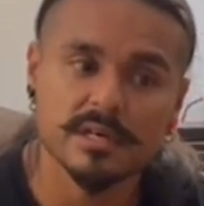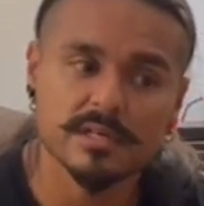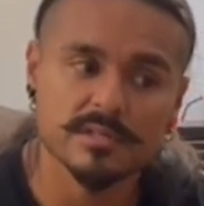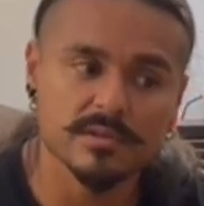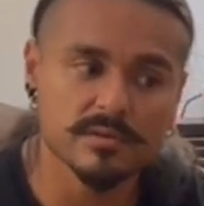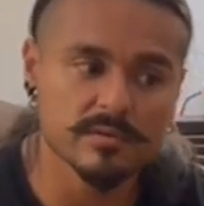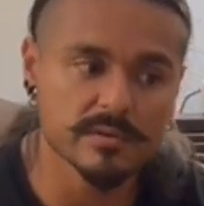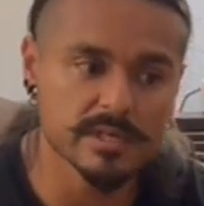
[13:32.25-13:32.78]

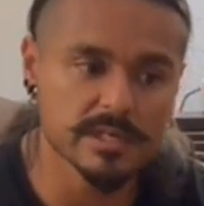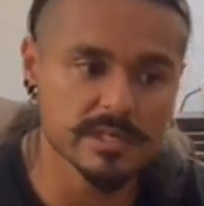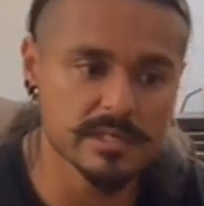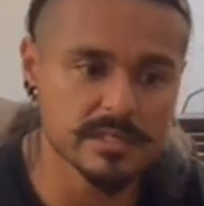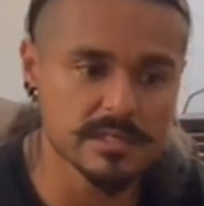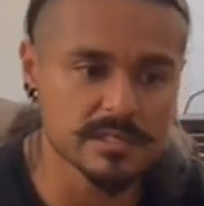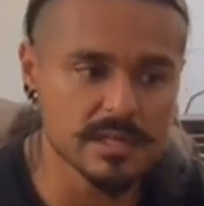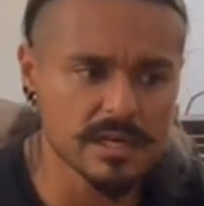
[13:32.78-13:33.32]
So
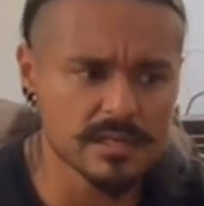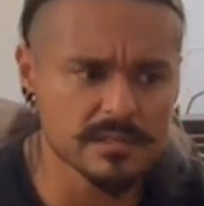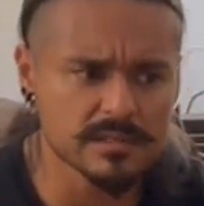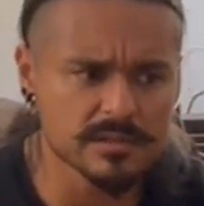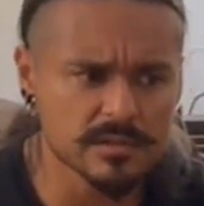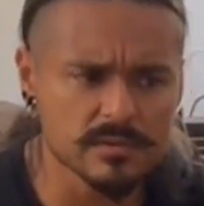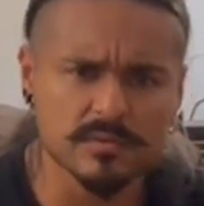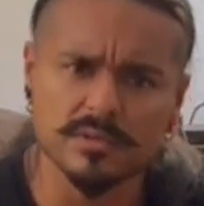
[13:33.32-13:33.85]
it's not
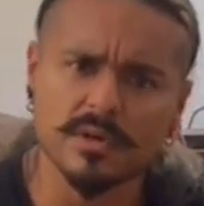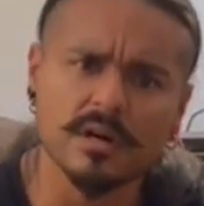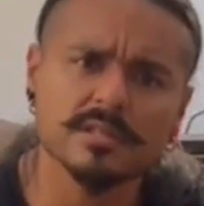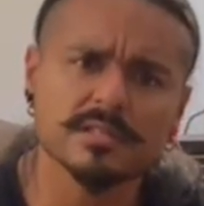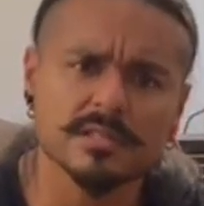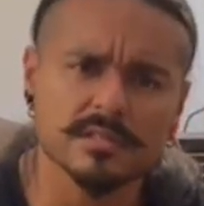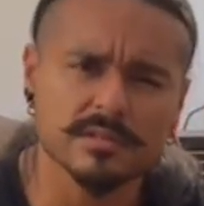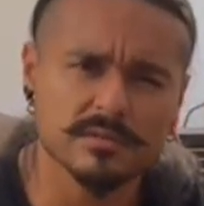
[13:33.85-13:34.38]
so
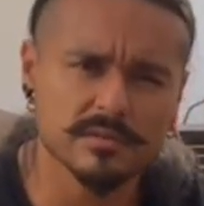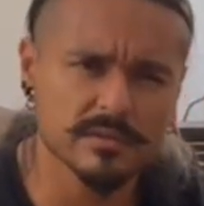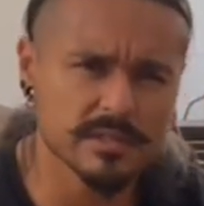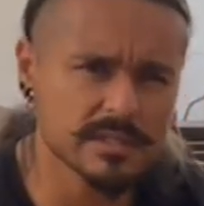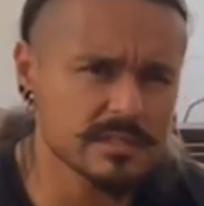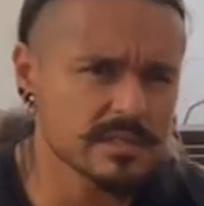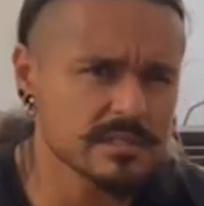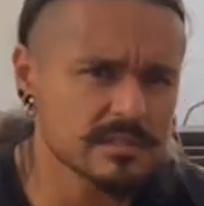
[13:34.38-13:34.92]
daunting. So
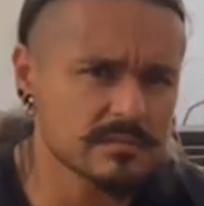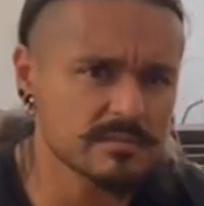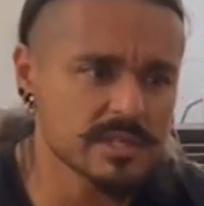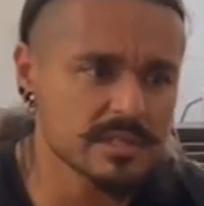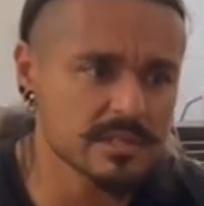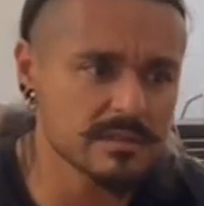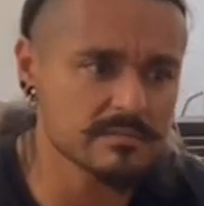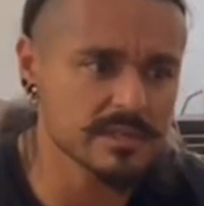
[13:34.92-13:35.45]
it doesn't
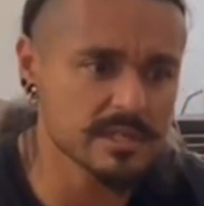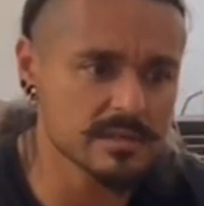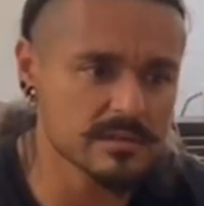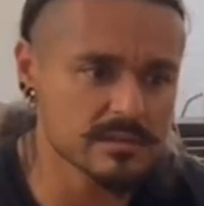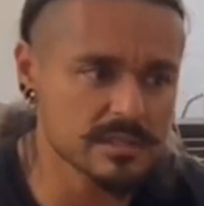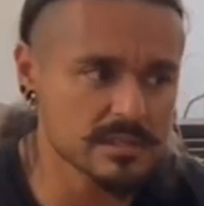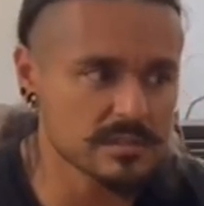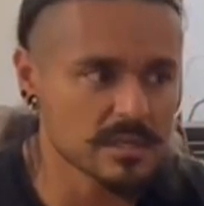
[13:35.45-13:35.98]
become like
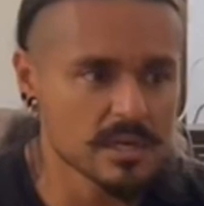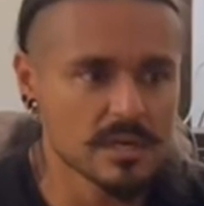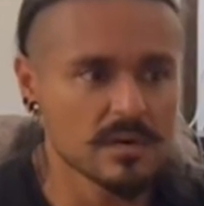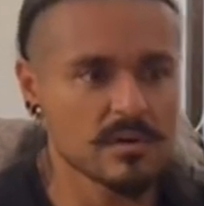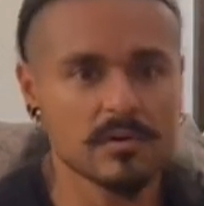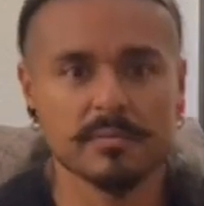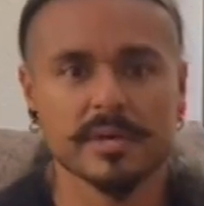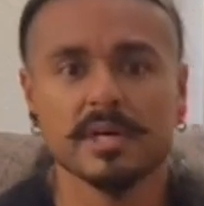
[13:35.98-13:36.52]
this,
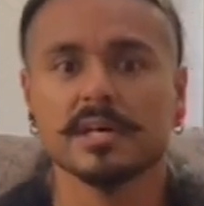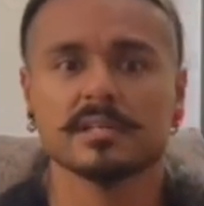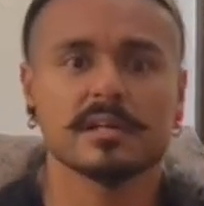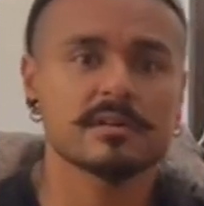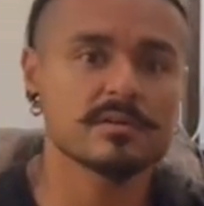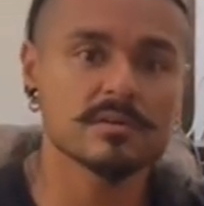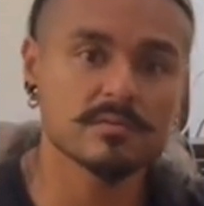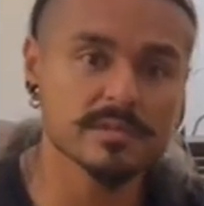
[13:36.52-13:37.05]
oh my God,
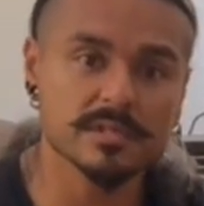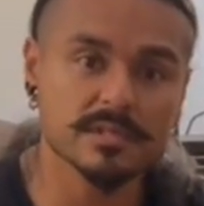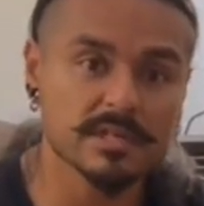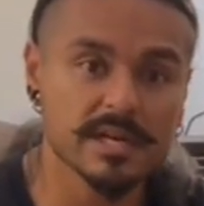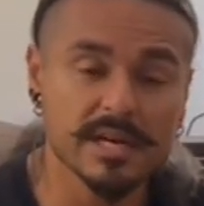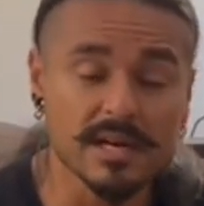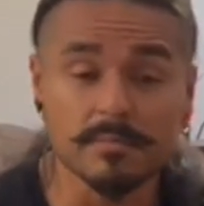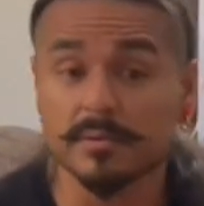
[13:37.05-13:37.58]
I don't know what's going
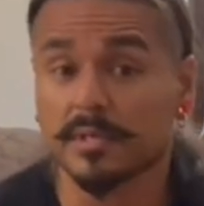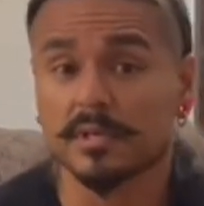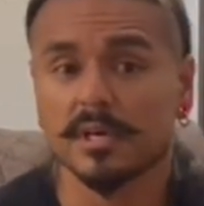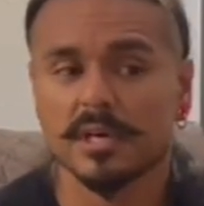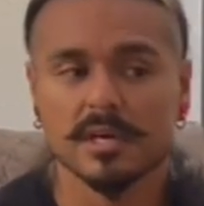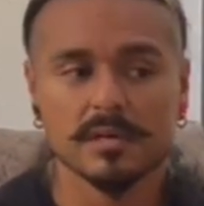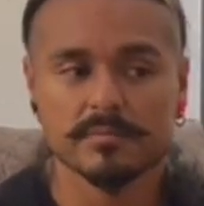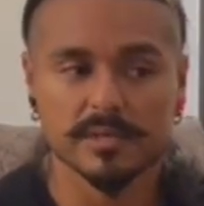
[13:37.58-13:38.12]
to happen.
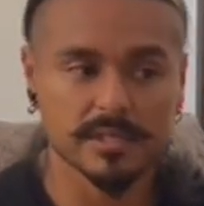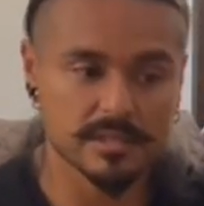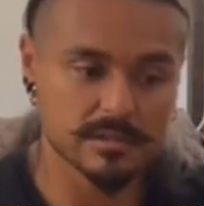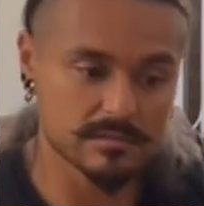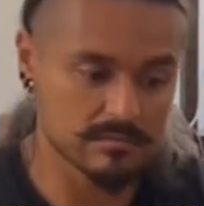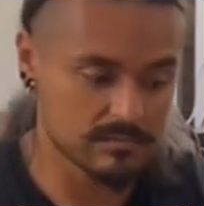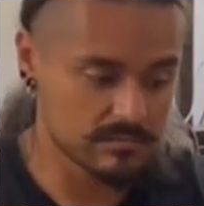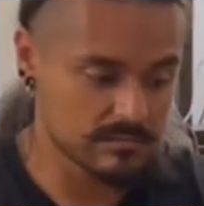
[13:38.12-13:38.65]

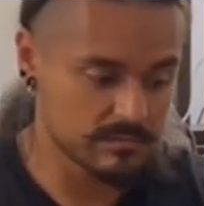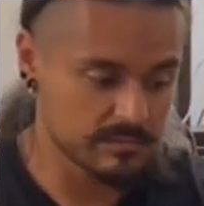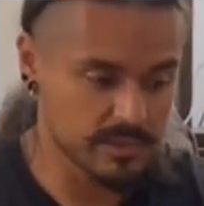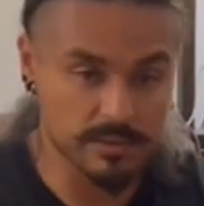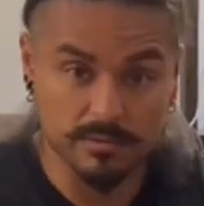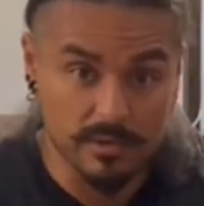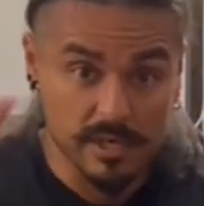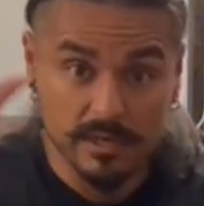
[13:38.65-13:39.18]
Because
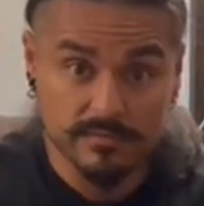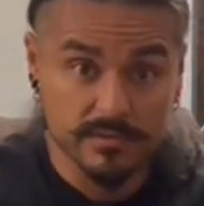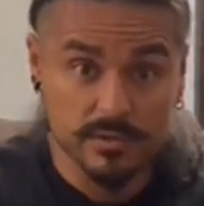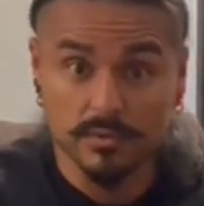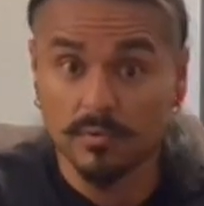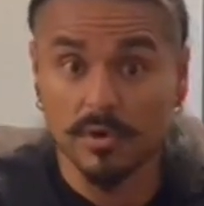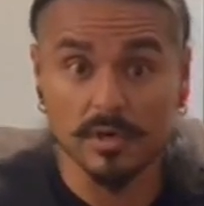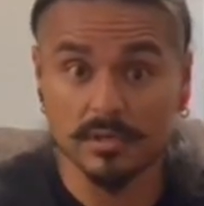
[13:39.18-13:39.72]
people have
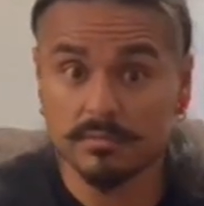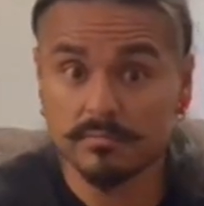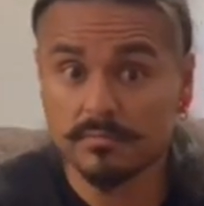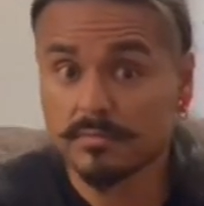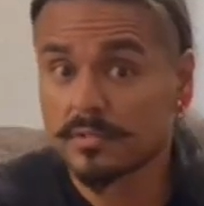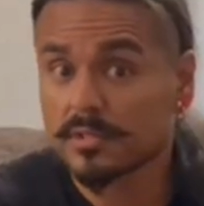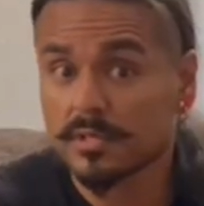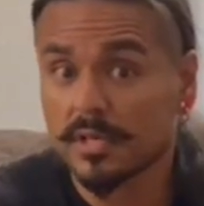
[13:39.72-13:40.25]
2
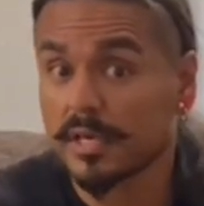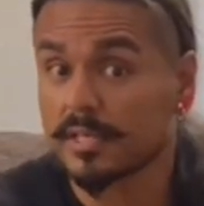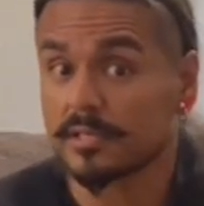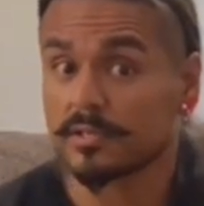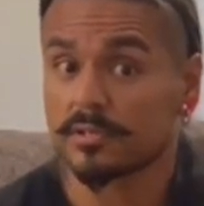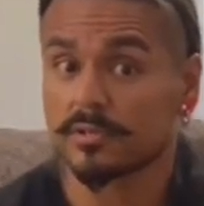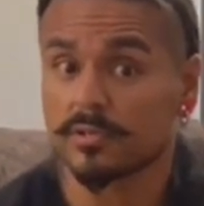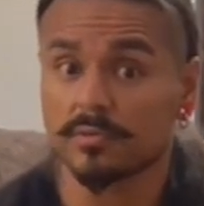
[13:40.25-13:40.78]
arms
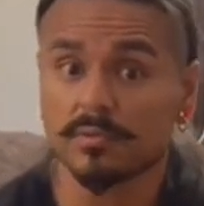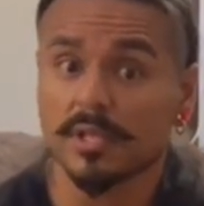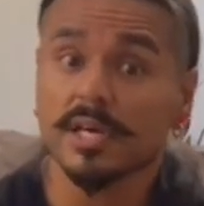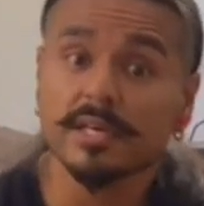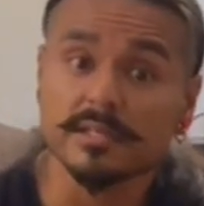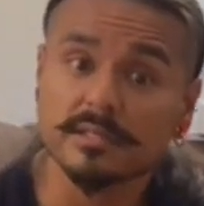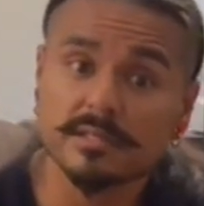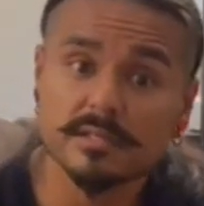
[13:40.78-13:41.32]
and 2
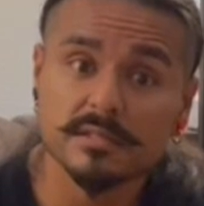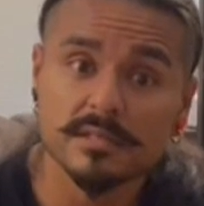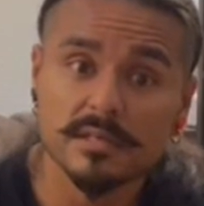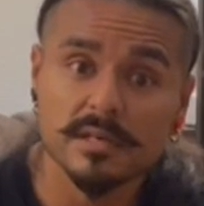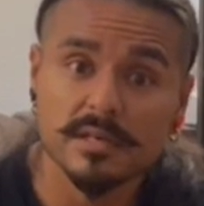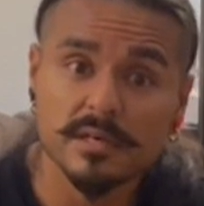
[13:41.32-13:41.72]
legs.